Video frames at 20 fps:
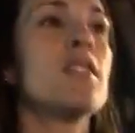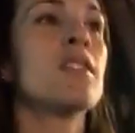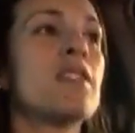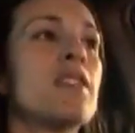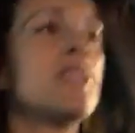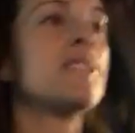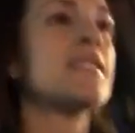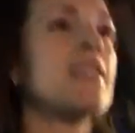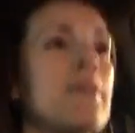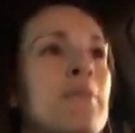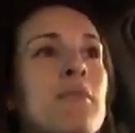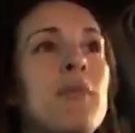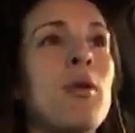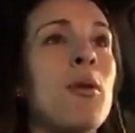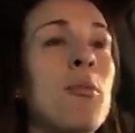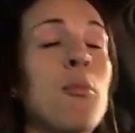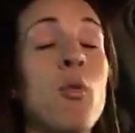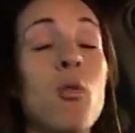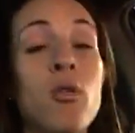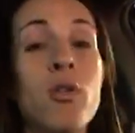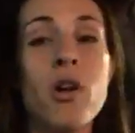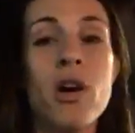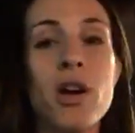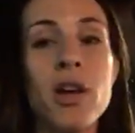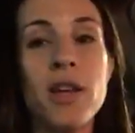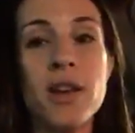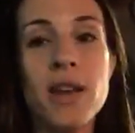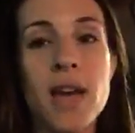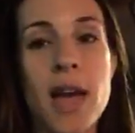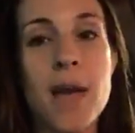because I'm a
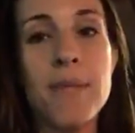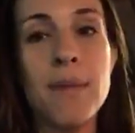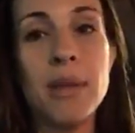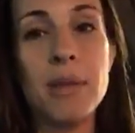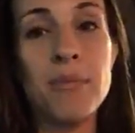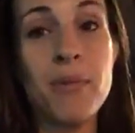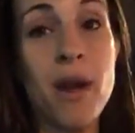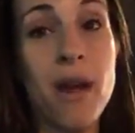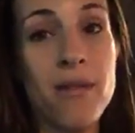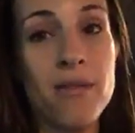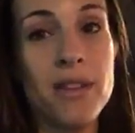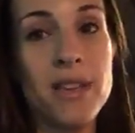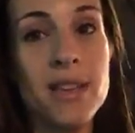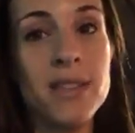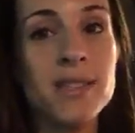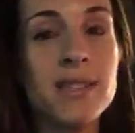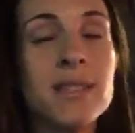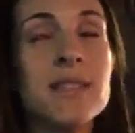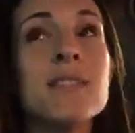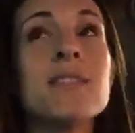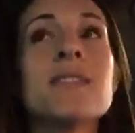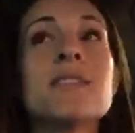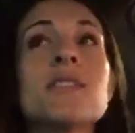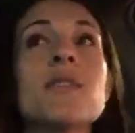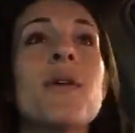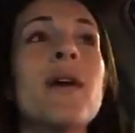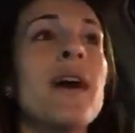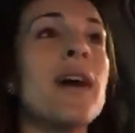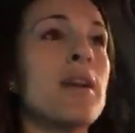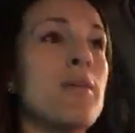moron, I made brownies. So
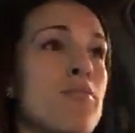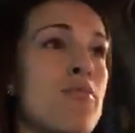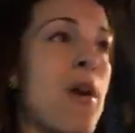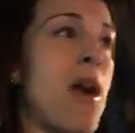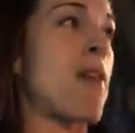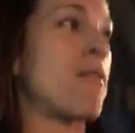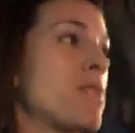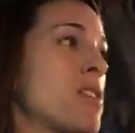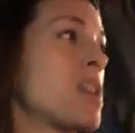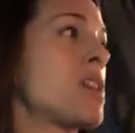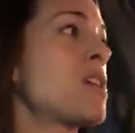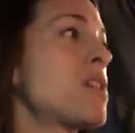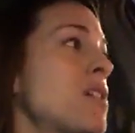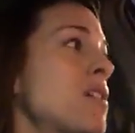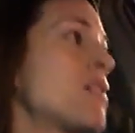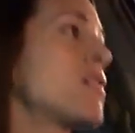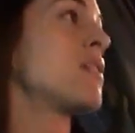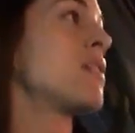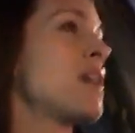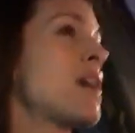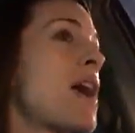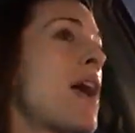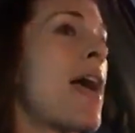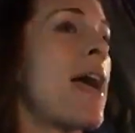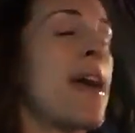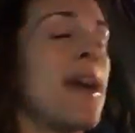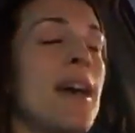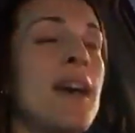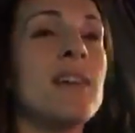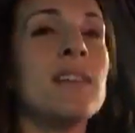I had a brownie
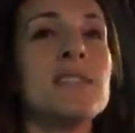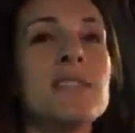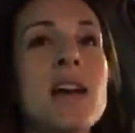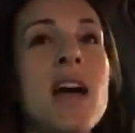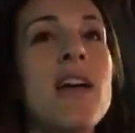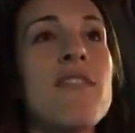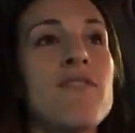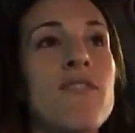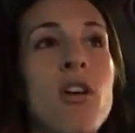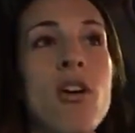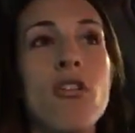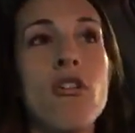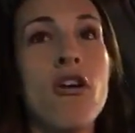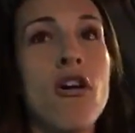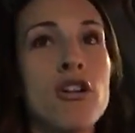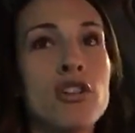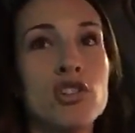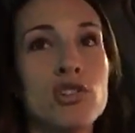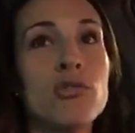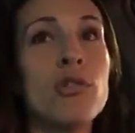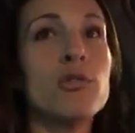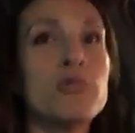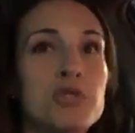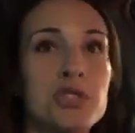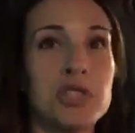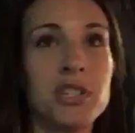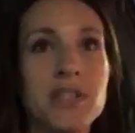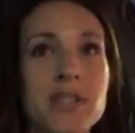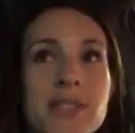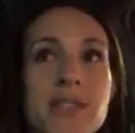and I felt
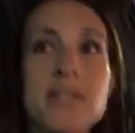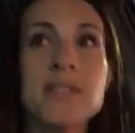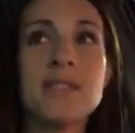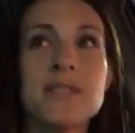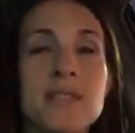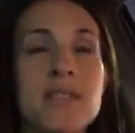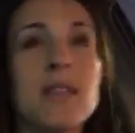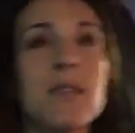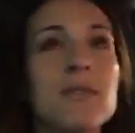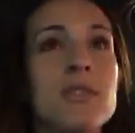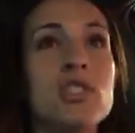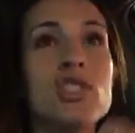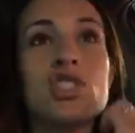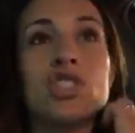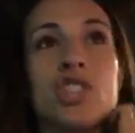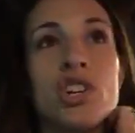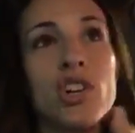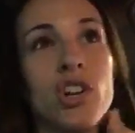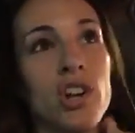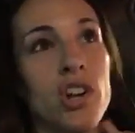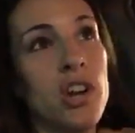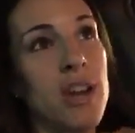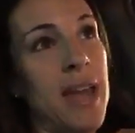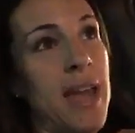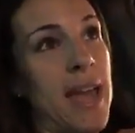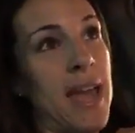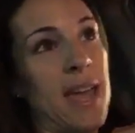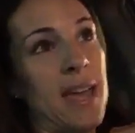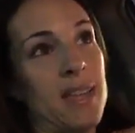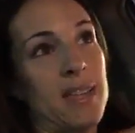atrocious. That was sugar
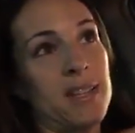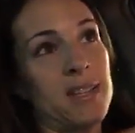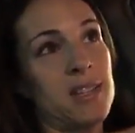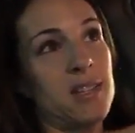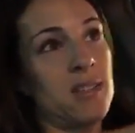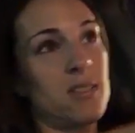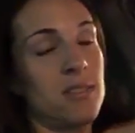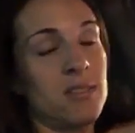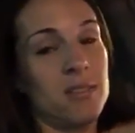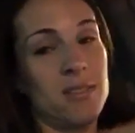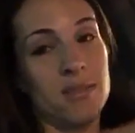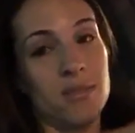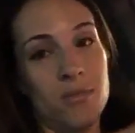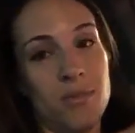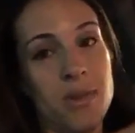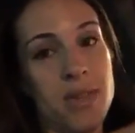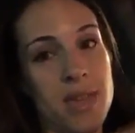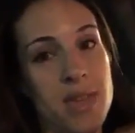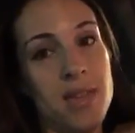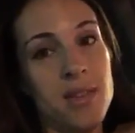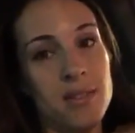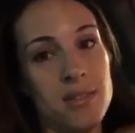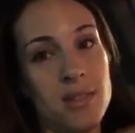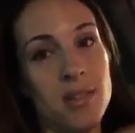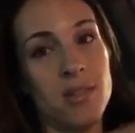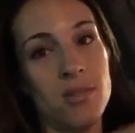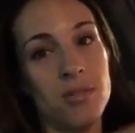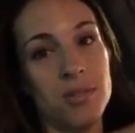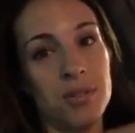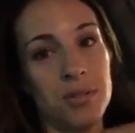and wheat, you
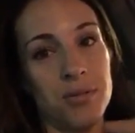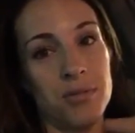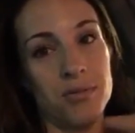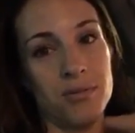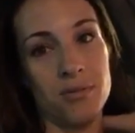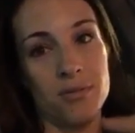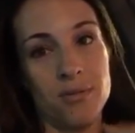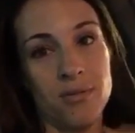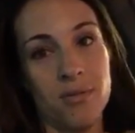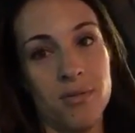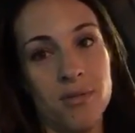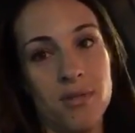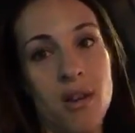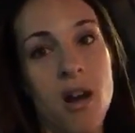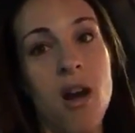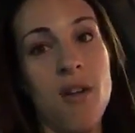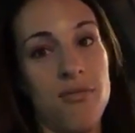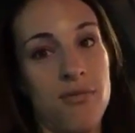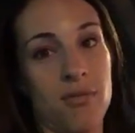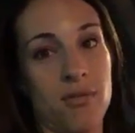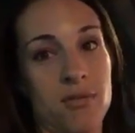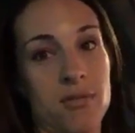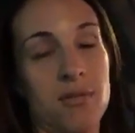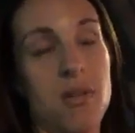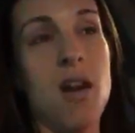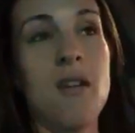know, gluten. Awful.